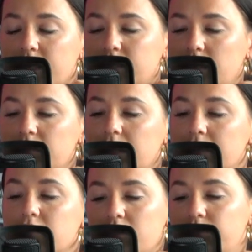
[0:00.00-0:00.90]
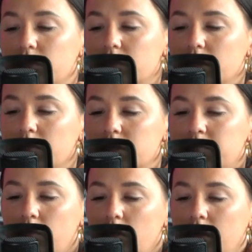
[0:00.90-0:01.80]
David Leslie Fuller was
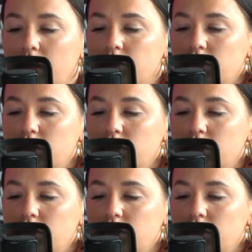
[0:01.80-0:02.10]
born on